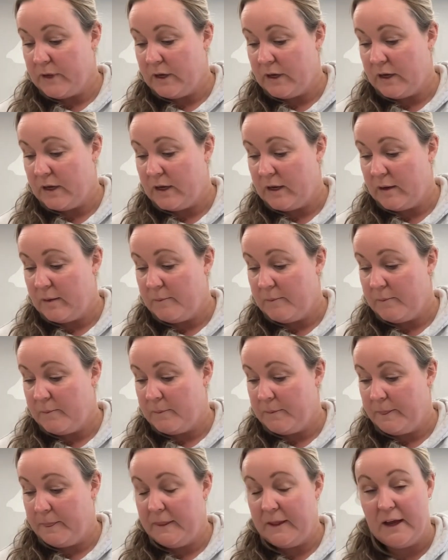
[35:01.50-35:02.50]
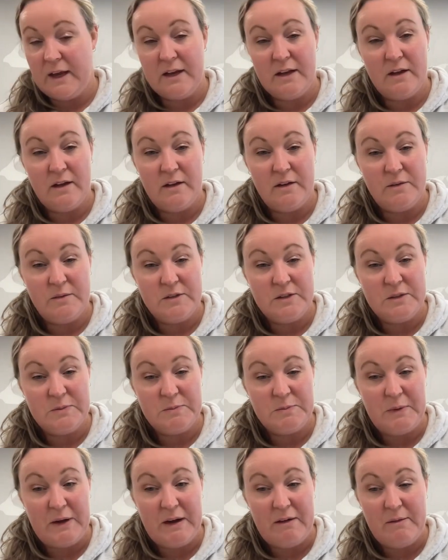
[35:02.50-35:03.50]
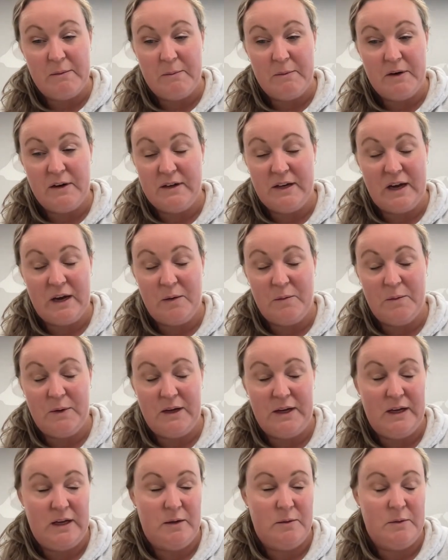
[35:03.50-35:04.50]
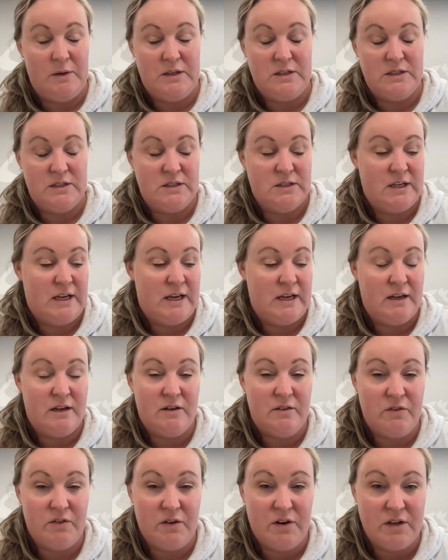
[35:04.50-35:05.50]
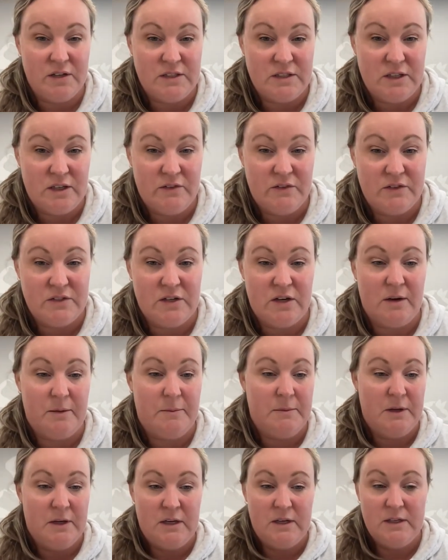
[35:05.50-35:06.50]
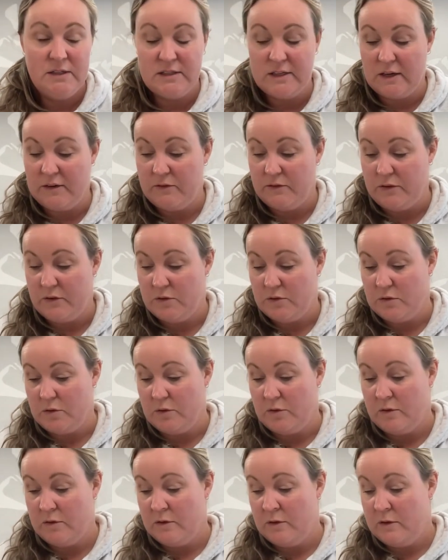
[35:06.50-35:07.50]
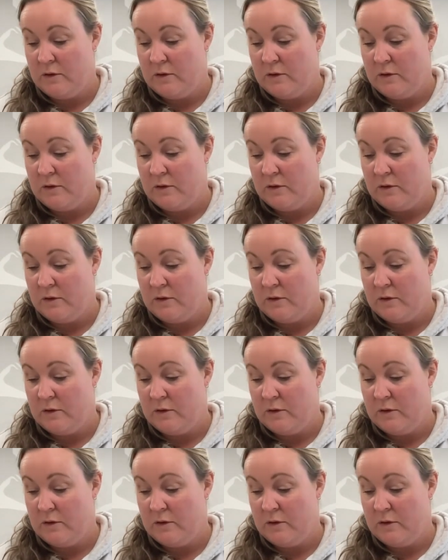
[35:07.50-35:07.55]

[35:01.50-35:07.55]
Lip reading: And like, just bear in mind how we eat. We just eat a variety over time. Same for your dog.